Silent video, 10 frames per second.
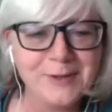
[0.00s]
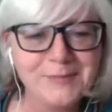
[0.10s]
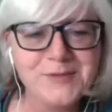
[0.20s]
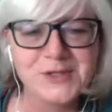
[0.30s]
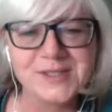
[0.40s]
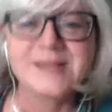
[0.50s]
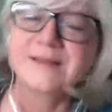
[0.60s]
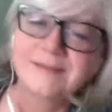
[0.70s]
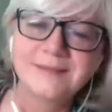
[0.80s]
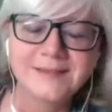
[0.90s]
Just,
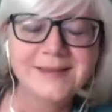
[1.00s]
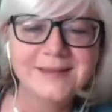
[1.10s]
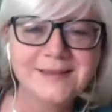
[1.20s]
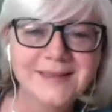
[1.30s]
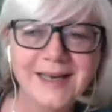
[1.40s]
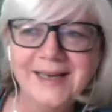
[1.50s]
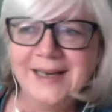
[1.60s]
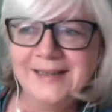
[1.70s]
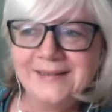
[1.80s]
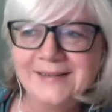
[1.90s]

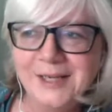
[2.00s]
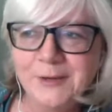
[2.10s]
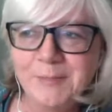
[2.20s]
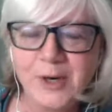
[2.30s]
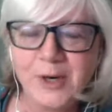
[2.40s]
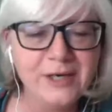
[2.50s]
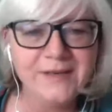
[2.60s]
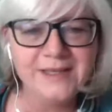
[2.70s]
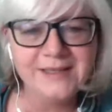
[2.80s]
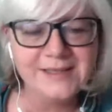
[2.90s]
part of it
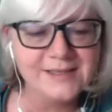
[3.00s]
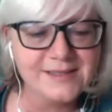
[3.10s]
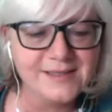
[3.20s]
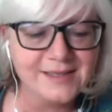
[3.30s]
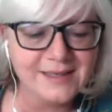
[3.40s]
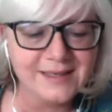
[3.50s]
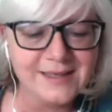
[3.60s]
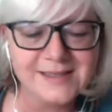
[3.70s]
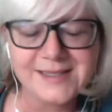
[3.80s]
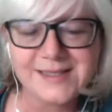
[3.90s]
is, I
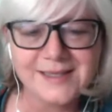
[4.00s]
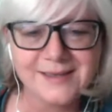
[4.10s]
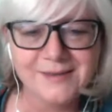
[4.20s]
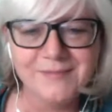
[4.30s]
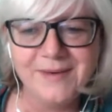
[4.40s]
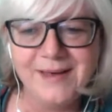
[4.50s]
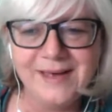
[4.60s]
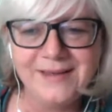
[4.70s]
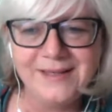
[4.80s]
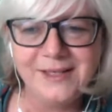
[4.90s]
guess,
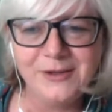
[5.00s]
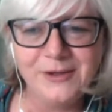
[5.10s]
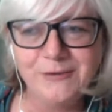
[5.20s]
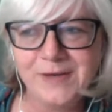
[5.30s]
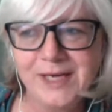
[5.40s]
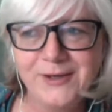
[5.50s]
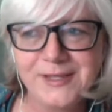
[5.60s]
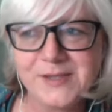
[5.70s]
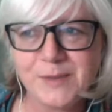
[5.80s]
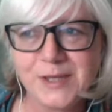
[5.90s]
you've got to
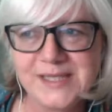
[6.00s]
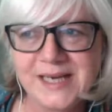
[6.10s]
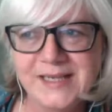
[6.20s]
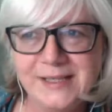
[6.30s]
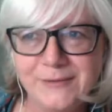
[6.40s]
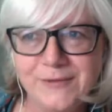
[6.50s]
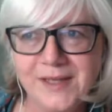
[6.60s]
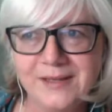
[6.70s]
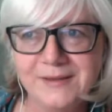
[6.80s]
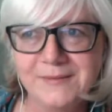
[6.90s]
express kind of the.